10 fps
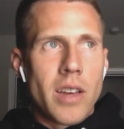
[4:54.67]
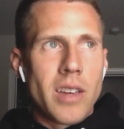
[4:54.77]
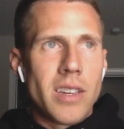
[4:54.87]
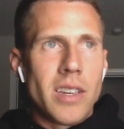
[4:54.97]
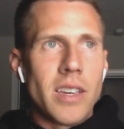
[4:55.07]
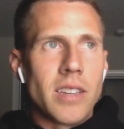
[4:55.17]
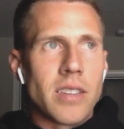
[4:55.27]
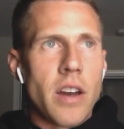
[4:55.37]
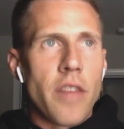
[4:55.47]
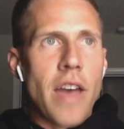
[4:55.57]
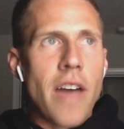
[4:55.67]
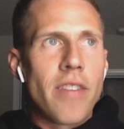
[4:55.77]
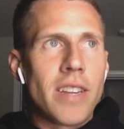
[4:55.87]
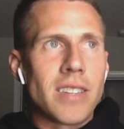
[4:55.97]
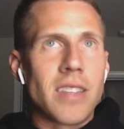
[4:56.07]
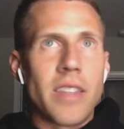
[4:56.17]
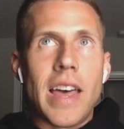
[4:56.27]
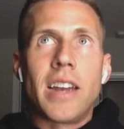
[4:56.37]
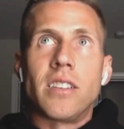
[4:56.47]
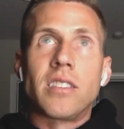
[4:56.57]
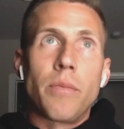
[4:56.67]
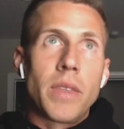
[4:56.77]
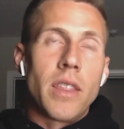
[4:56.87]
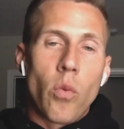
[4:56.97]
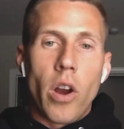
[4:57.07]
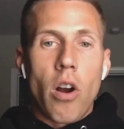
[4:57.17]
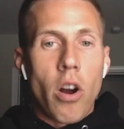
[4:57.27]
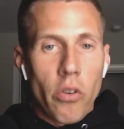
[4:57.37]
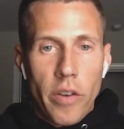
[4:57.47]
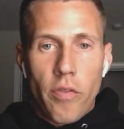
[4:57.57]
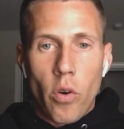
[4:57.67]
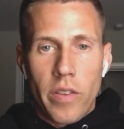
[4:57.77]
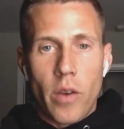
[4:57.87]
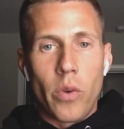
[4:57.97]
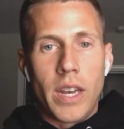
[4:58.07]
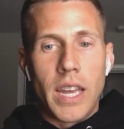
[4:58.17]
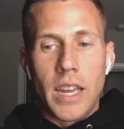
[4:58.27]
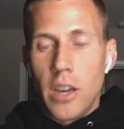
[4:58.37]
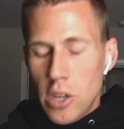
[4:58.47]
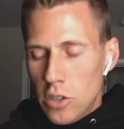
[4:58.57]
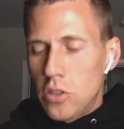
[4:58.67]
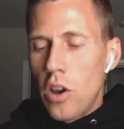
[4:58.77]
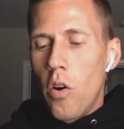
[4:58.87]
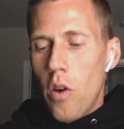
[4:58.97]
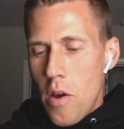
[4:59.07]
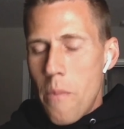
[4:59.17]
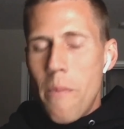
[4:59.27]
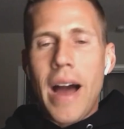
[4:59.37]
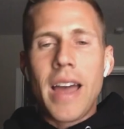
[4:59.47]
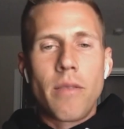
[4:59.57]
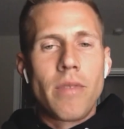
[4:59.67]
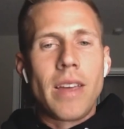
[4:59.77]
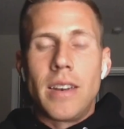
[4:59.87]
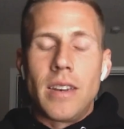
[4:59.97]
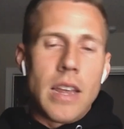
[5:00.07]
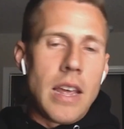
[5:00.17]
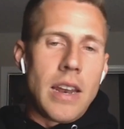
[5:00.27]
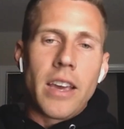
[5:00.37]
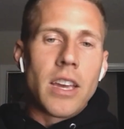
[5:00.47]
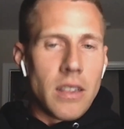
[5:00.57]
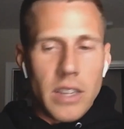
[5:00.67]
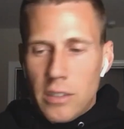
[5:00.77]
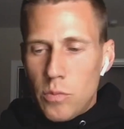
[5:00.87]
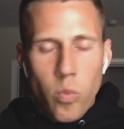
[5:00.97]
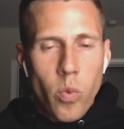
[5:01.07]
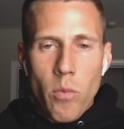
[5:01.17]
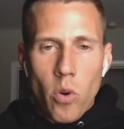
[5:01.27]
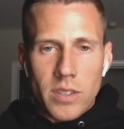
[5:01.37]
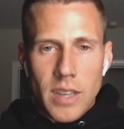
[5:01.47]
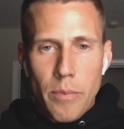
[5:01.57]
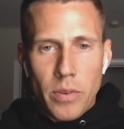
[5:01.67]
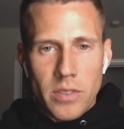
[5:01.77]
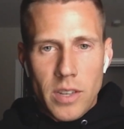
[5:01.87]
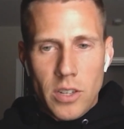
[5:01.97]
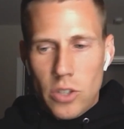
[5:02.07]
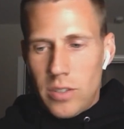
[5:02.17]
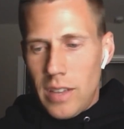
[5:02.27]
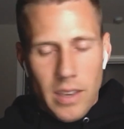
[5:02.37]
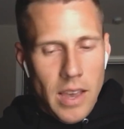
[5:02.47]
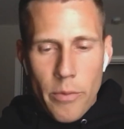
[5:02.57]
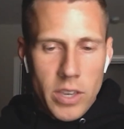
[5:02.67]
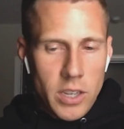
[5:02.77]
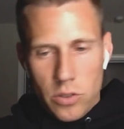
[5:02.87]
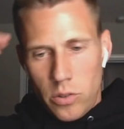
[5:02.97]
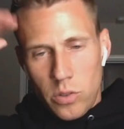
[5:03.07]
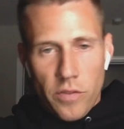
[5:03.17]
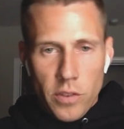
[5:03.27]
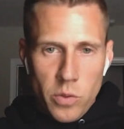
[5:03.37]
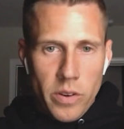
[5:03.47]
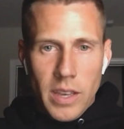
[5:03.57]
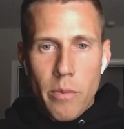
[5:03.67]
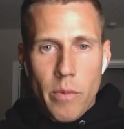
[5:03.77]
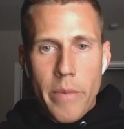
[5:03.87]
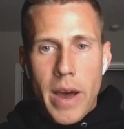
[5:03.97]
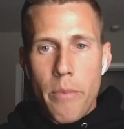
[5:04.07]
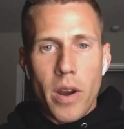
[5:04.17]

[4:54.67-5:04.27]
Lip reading: is enough evidence that is something that we are hungry for and that we need. So and I can list way more examples than just like MLK Jr. is the first one that came to my mind,